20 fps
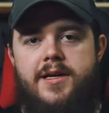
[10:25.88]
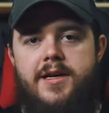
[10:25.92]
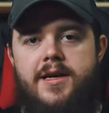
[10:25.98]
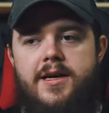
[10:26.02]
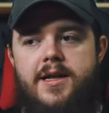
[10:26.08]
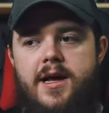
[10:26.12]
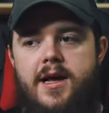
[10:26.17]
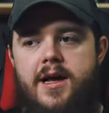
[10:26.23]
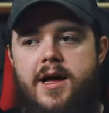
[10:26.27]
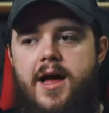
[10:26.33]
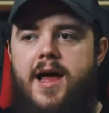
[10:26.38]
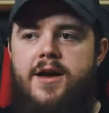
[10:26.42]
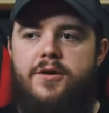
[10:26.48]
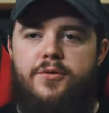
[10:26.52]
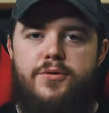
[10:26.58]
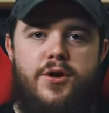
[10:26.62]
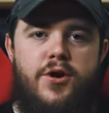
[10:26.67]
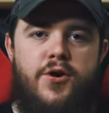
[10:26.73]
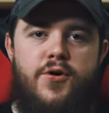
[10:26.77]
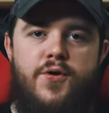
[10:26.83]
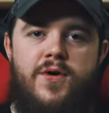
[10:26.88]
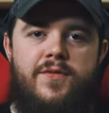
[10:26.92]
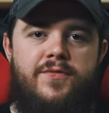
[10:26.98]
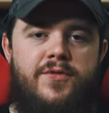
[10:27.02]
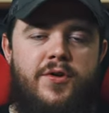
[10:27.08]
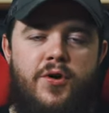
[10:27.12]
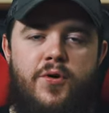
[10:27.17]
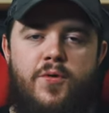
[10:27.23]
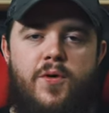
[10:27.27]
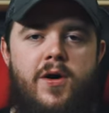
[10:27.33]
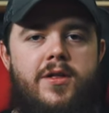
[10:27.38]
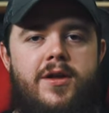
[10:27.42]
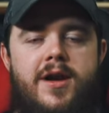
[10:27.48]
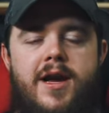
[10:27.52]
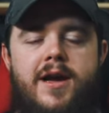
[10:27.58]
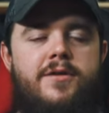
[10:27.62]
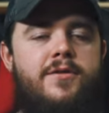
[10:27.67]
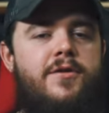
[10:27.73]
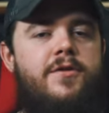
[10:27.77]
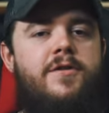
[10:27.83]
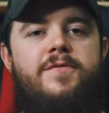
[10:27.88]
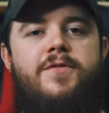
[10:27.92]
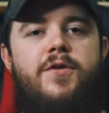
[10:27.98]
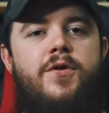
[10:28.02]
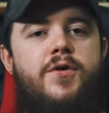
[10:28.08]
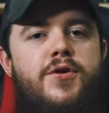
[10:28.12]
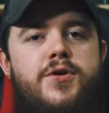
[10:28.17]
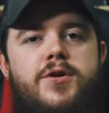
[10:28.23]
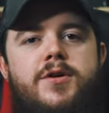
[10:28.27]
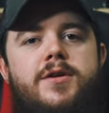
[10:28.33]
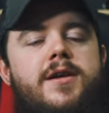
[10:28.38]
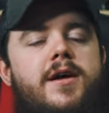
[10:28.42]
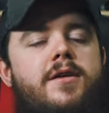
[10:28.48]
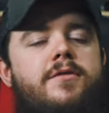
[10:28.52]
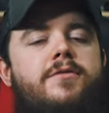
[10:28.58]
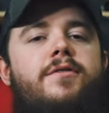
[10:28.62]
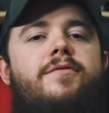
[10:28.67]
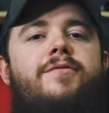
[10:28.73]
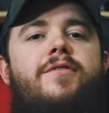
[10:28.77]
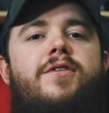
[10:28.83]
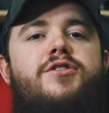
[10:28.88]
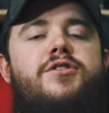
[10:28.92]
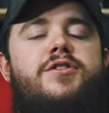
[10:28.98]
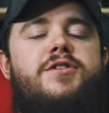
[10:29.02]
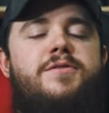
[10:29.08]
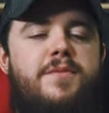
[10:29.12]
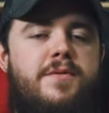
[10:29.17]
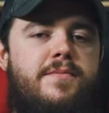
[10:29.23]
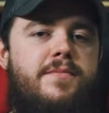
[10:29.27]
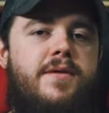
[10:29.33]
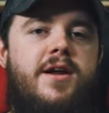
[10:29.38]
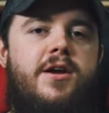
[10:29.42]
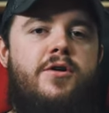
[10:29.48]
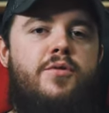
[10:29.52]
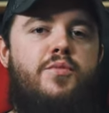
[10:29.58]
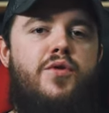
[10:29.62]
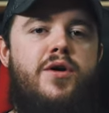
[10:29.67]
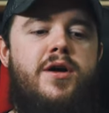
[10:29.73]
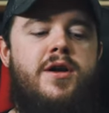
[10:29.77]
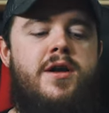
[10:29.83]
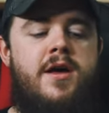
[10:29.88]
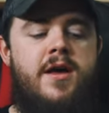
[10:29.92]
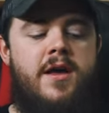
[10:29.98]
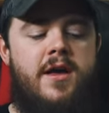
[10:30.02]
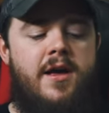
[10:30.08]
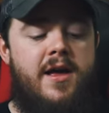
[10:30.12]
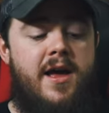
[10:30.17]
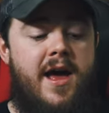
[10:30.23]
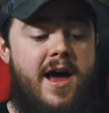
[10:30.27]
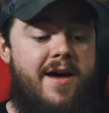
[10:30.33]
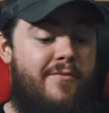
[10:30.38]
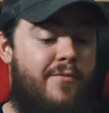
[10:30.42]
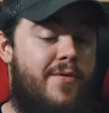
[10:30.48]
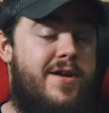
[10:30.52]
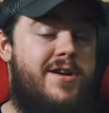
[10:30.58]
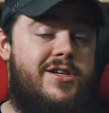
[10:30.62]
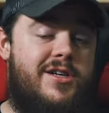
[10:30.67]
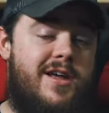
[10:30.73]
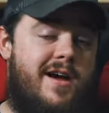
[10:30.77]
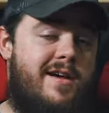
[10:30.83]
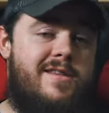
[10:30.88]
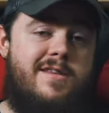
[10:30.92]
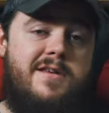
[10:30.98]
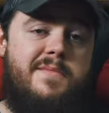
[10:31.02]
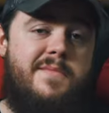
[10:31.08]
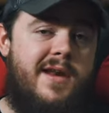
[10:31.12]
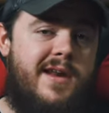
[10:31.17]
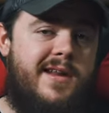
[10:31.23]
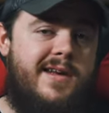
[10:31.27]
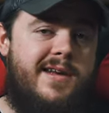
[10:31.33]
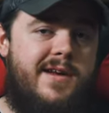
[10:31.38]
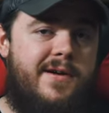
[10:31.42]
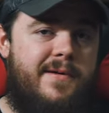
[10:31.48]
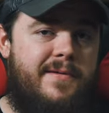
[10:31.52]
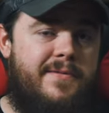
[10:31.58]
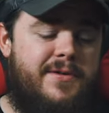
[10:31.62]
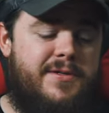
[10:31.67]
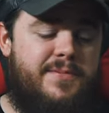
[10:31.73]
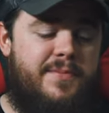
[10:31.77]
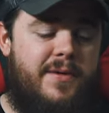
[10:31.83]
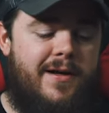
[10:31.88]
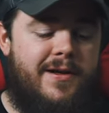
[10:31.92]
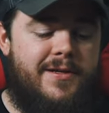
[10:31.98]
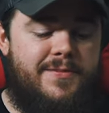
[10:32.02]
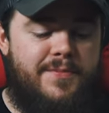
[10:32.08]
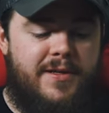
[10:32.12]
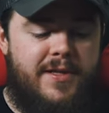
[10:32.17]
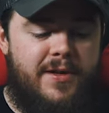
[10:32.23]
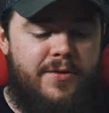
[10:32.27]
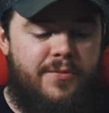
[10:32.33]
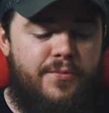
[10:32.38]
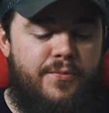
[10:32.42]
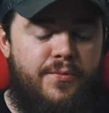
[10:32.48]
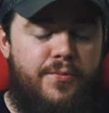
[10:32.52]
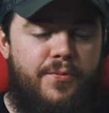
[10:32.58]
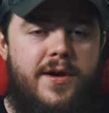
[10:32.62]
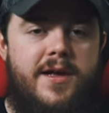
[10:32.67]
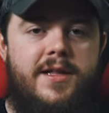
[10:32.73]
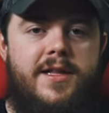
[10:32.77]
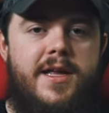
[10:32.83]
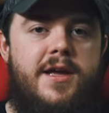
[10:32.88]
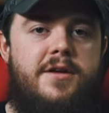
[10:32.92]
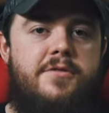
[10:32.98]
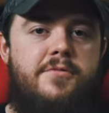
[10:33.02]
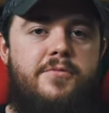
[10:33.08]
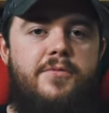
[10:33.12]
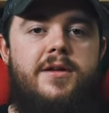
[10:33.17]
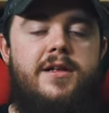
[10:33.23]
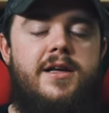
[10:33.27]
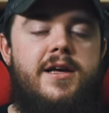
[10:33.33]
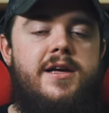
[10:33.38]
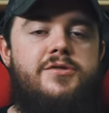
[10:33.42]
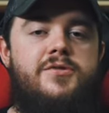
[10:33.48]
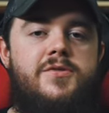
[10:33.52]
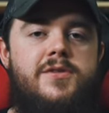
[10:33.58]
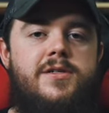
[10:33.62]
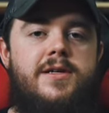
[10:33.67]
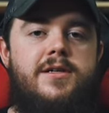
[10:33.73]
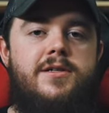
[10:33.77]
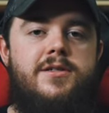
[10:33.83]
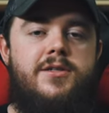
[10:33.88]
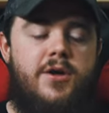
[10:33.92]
and uh, I don't know if they're quality, I don't know if they're good, I don't know if I should spend money on one, I've reached out to them and I didn't hear a response, but they're really, really interesting.